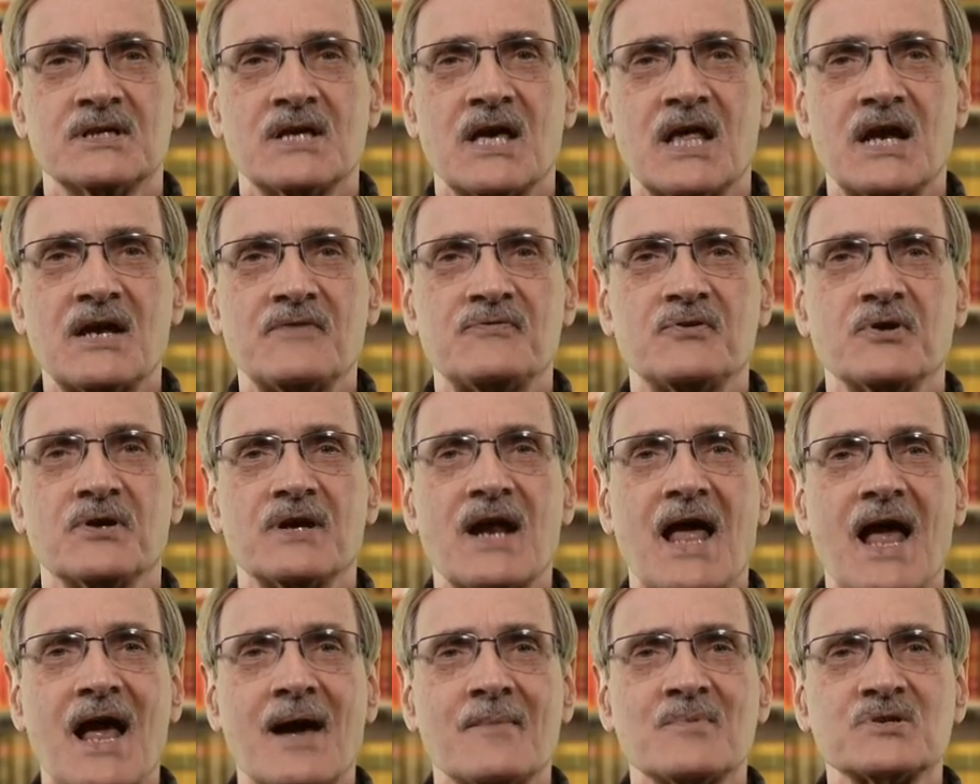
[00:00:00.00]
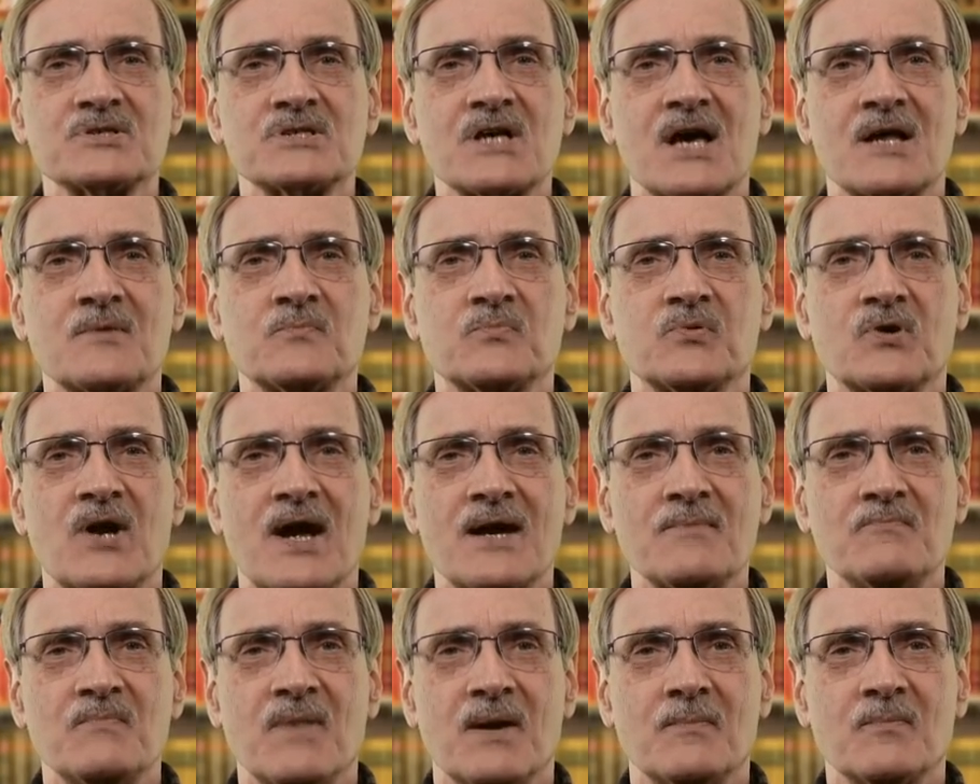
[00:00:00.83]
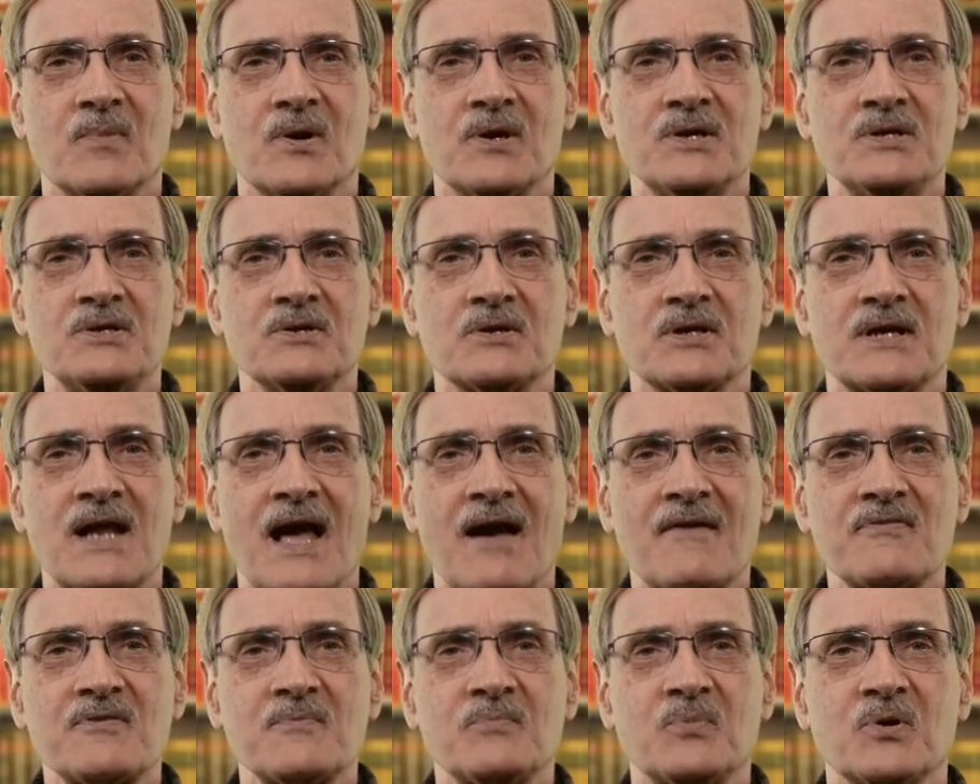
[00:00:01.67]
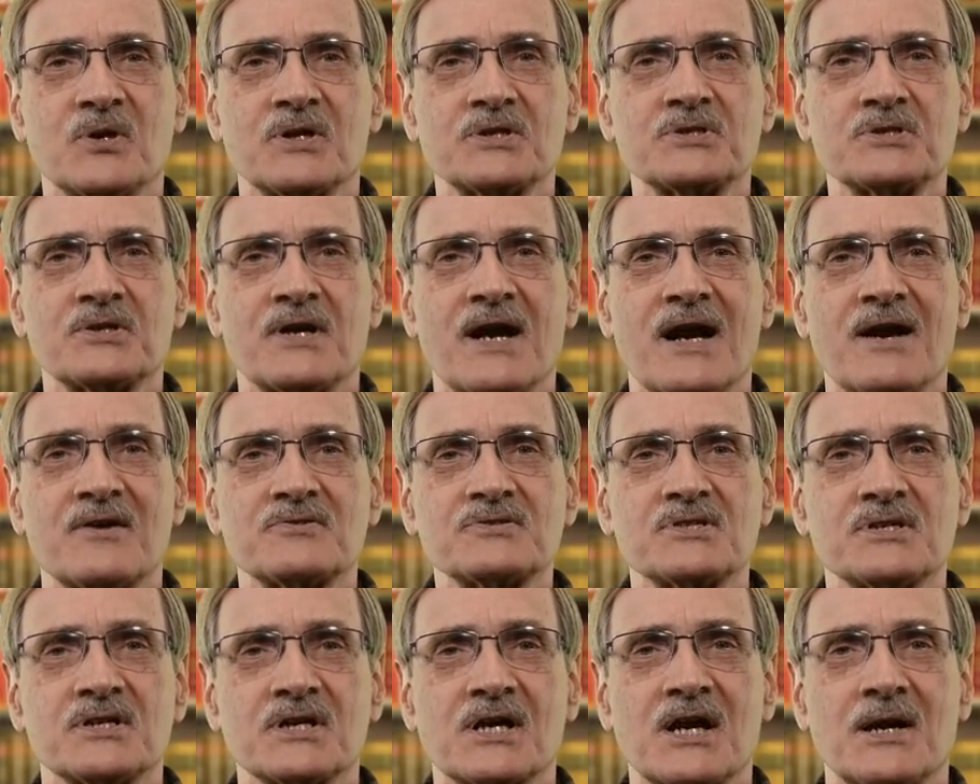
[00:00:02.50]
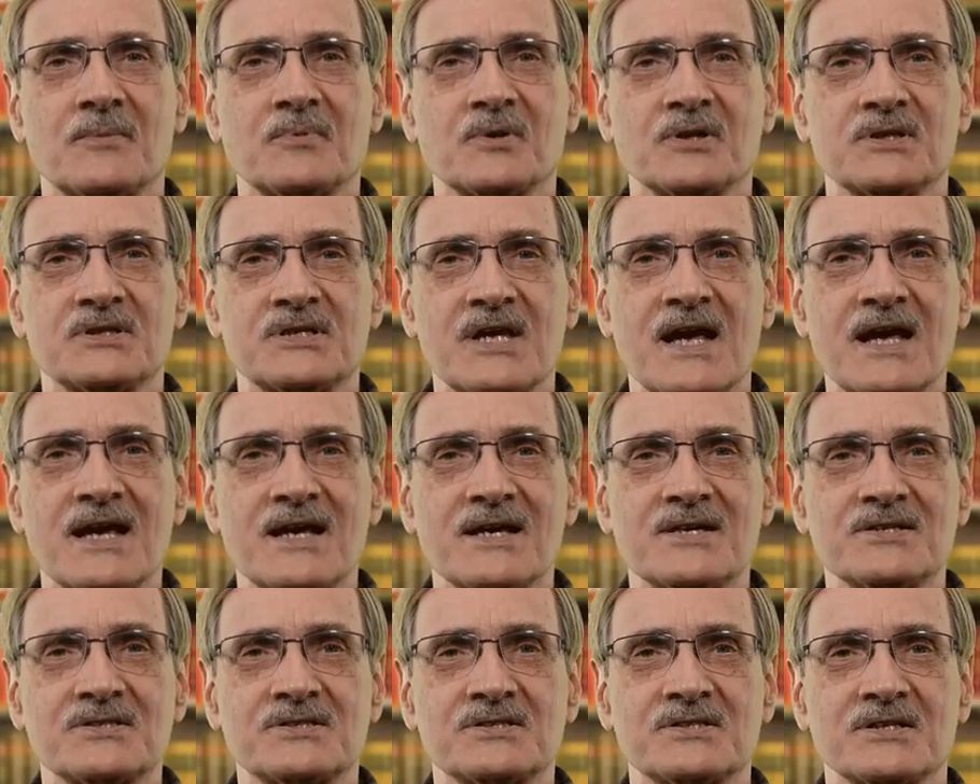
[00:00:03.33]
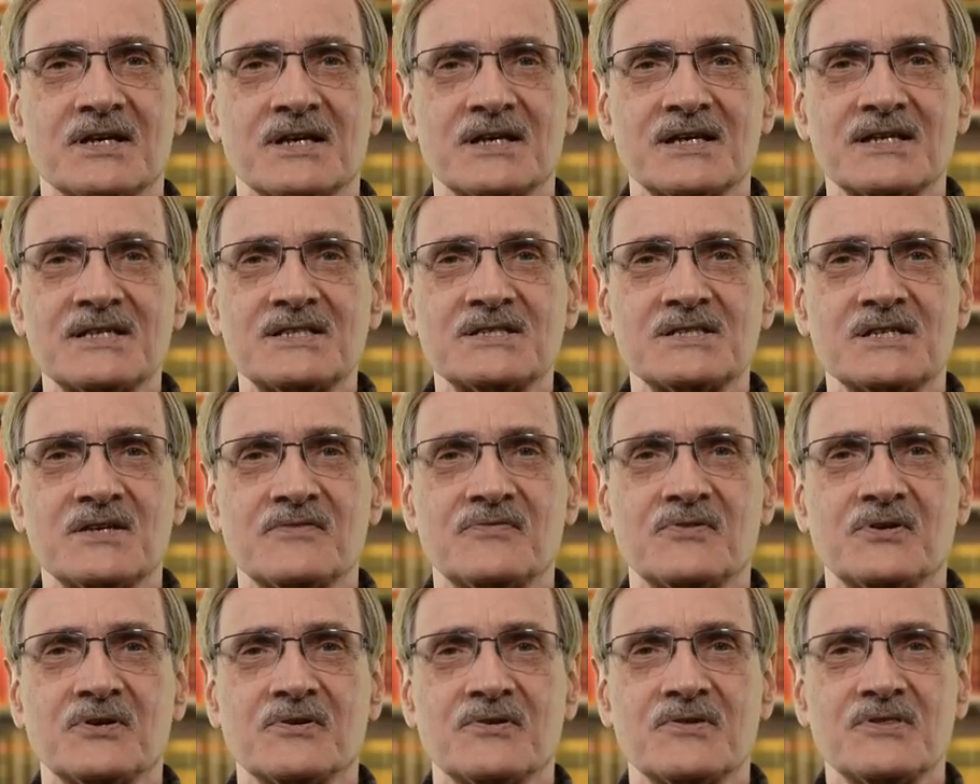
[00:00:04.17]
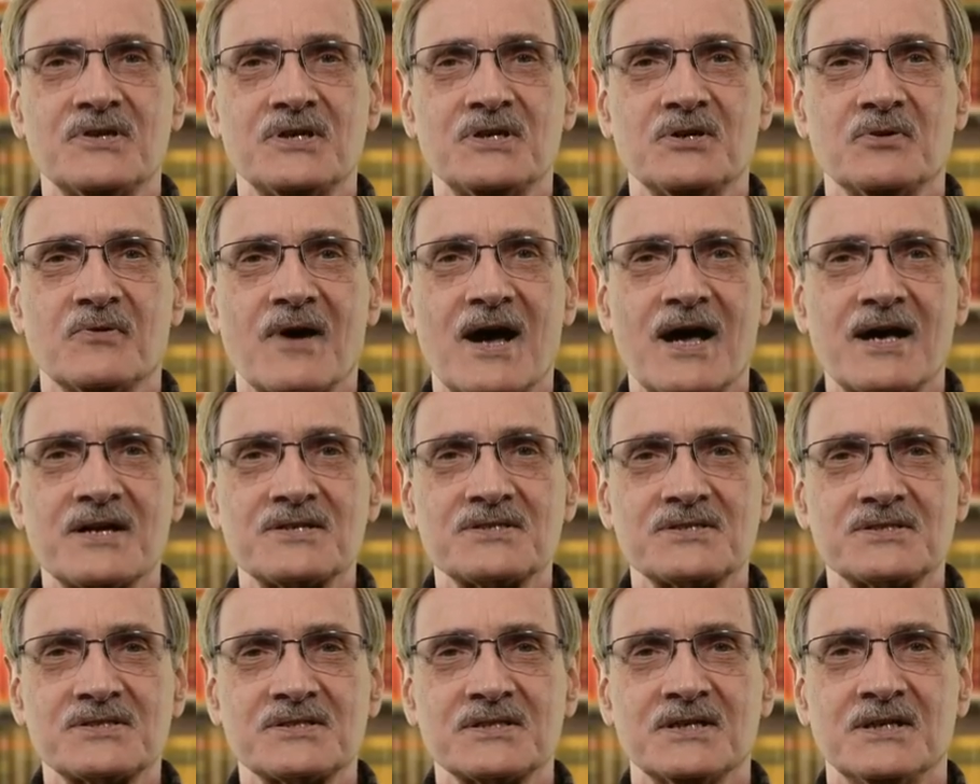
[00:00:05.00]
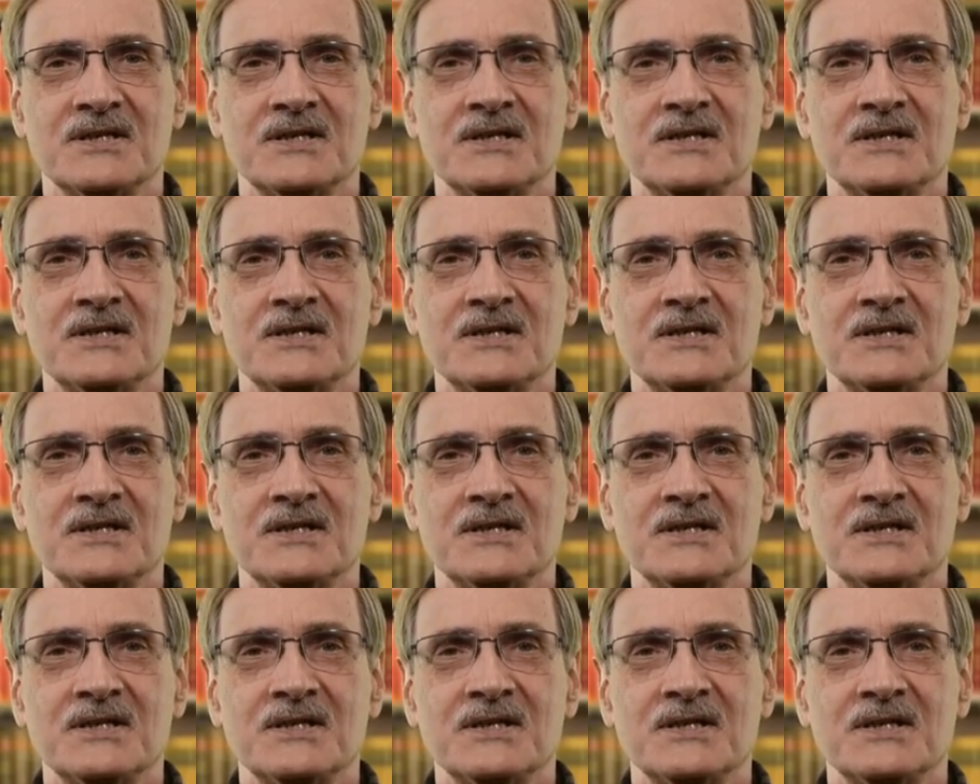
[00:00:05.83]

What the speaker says: And if you're an Amazon Prime member, you can have the book at your house in a couple of days, at least if you're in the U.S.